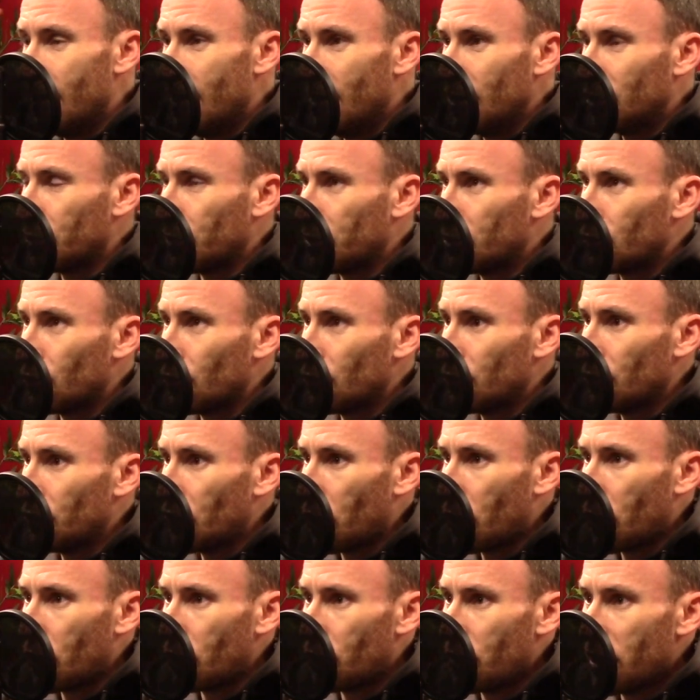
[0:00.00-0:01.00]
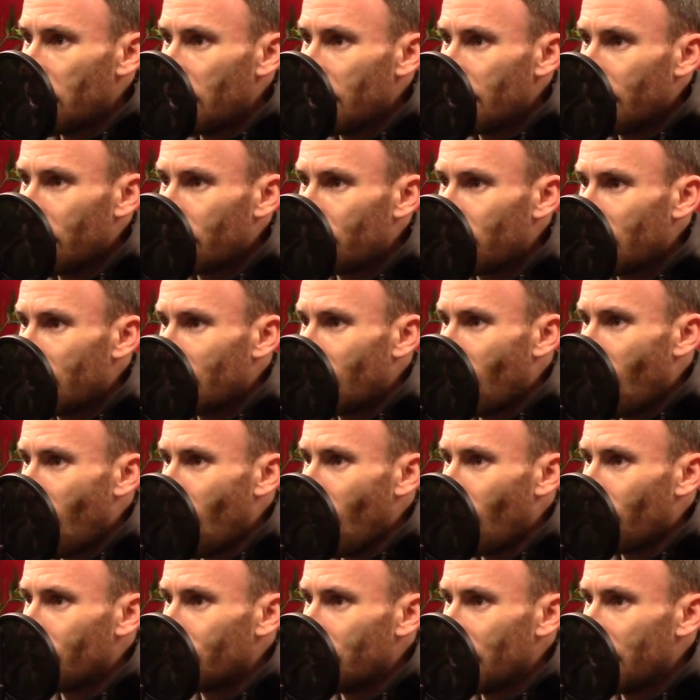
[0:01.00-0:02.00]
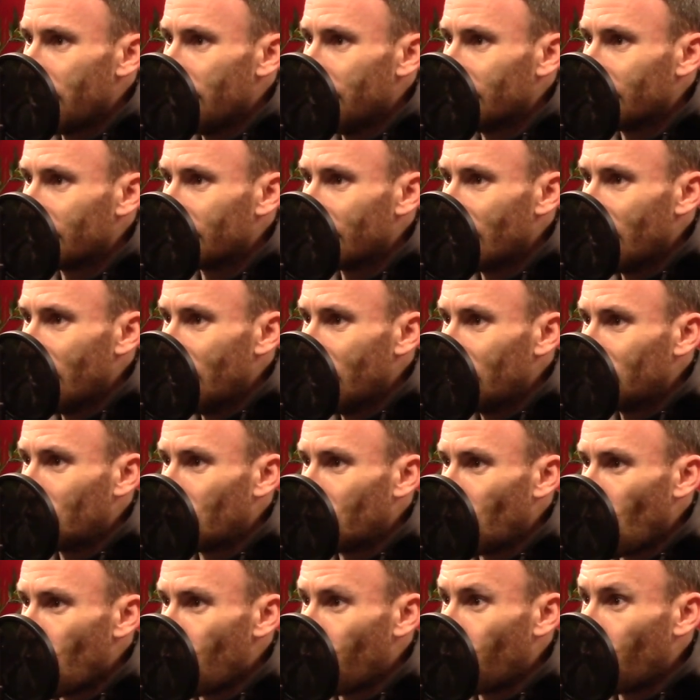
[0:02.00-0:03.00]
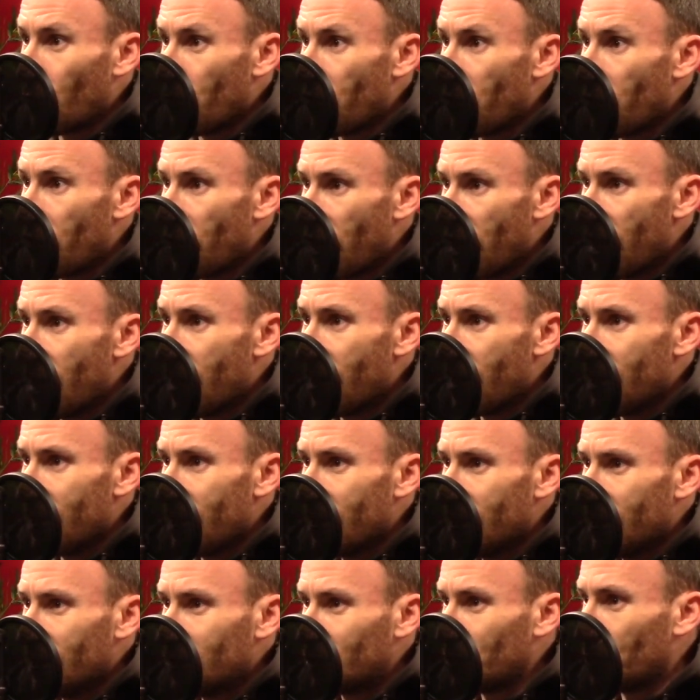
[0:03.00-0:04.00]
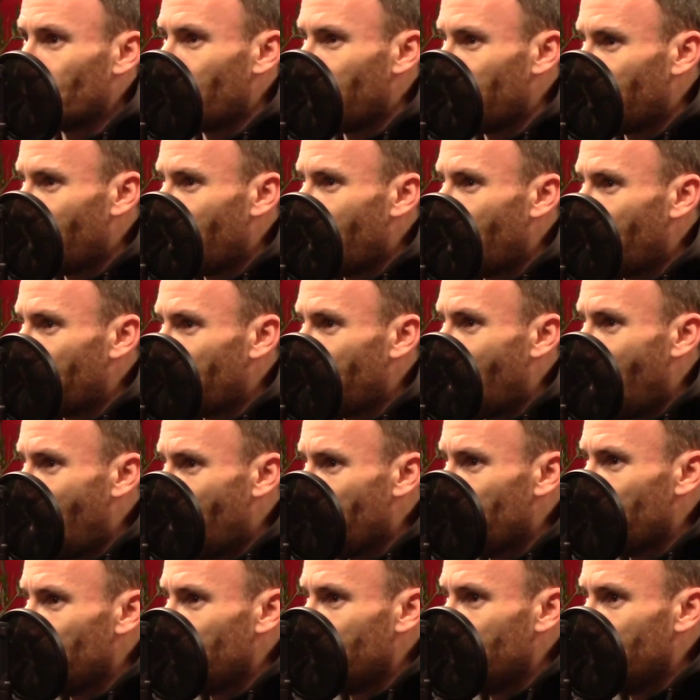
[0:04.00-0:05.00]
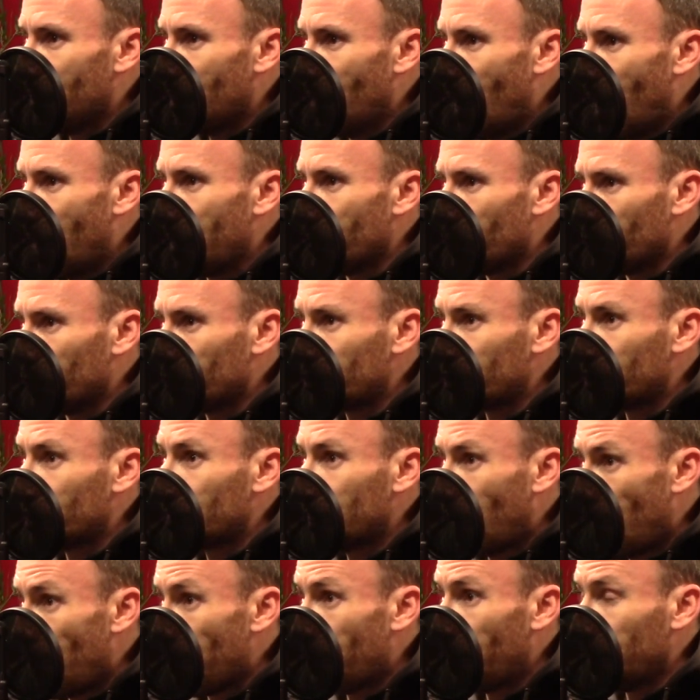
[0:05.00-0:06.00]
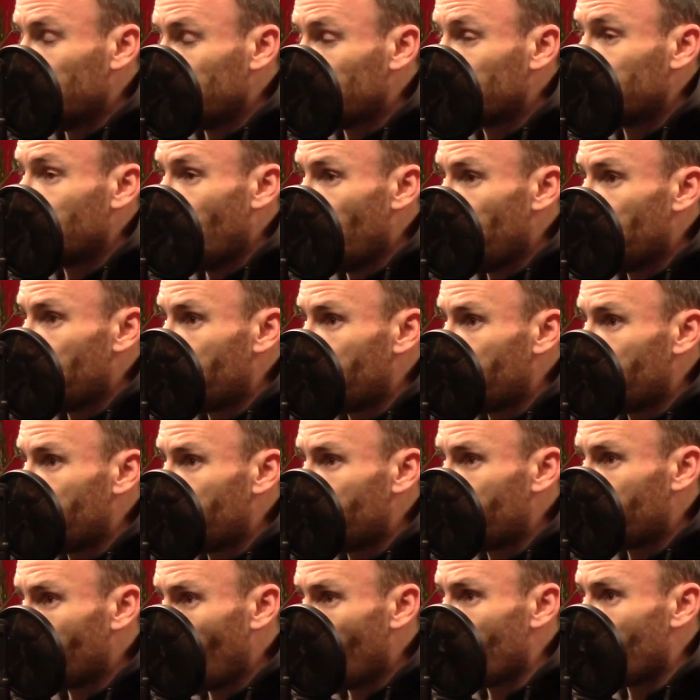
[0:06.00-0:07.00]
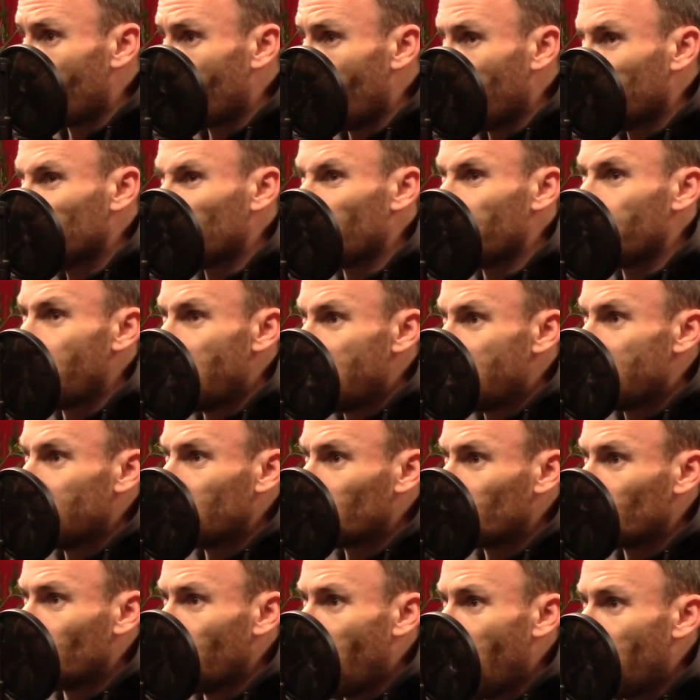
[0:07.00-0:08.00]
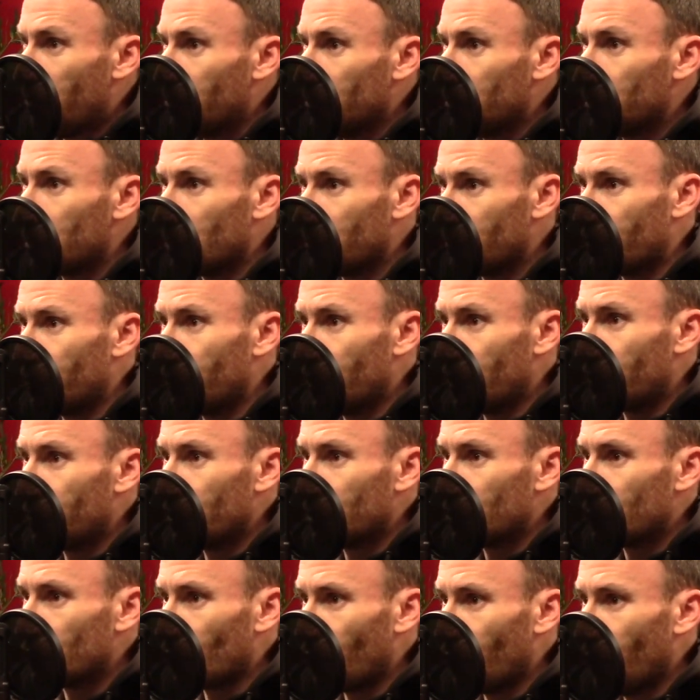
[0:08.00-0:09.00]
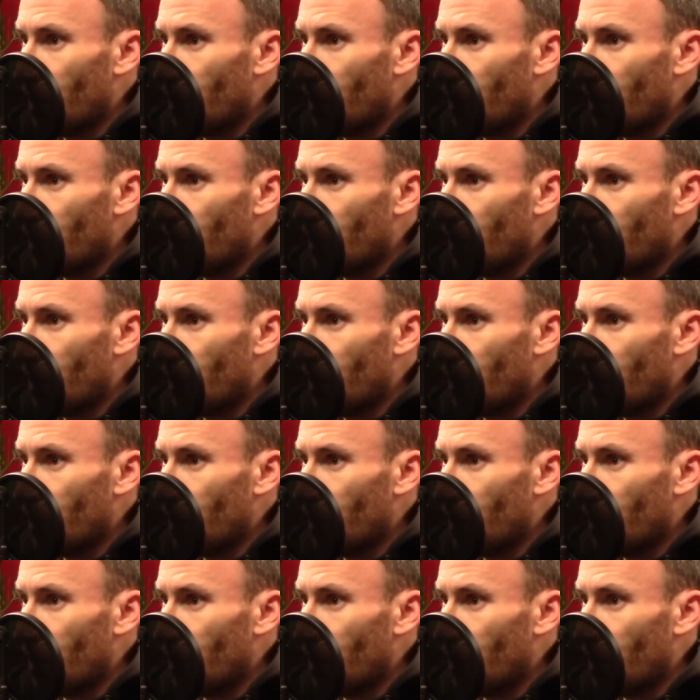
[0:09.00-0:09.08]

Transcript: So it's sort of three, three and a half years yep. to go from there to where I am now. And it was a step by step progress of making some errors and figuring stuff